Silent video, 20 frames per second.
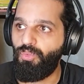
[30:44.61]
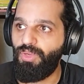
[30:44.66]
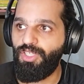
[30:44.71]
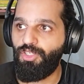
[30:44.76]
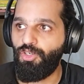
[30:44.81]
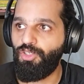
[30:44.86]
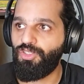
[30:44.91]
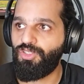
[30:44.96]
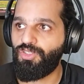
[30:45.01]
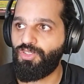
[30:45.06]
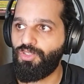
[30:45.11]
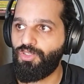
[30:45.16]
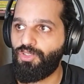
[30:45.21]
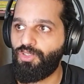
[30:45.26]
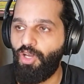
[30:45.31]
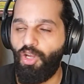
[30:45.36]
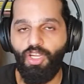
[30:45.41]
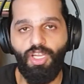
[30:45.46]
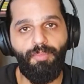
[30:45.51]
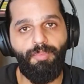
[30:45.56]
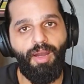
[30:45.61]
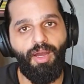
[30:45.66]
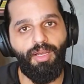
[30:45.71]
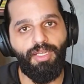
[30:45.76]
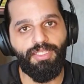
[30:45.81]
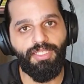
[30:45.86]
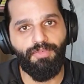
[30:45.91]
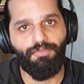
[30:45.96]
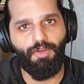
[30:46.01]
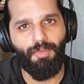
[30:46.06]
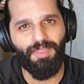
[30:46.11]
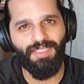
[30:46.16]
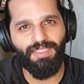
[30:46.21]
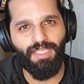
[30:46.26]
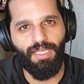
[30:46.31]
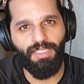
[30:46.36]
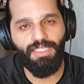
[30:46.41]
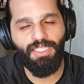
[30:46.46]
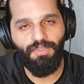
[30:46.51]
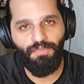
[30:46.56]
we don't talk about it from
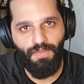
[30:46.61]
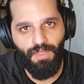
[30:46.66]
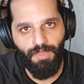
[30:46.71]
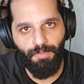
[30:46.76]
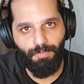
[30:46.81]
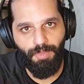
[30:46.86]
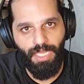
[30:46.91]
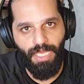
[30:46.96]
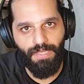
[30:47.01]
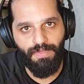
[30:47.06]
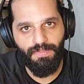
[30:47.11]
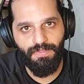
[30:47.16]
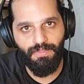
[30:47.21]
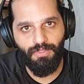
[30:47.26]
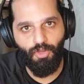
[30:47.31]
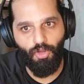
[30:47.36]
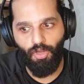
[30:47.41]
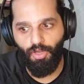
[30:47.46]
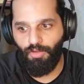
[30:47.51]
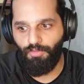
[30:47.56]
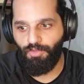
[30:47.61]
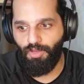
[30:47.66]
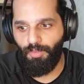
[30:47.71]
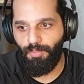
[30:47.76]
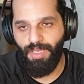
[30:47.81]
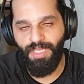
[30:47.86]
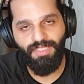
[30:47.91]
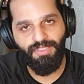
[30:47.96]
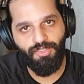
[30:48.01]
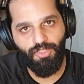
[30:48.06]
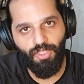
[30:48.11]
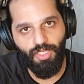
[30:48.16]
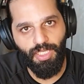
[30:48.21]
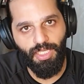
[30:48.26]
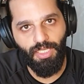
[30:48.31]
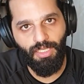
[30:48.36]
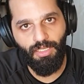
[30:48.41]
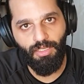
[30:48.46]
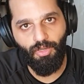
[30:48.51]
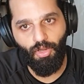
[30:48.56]
a scientific place or from
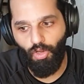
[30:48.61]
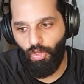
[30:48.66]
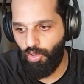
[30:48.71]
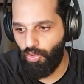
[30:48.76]
history,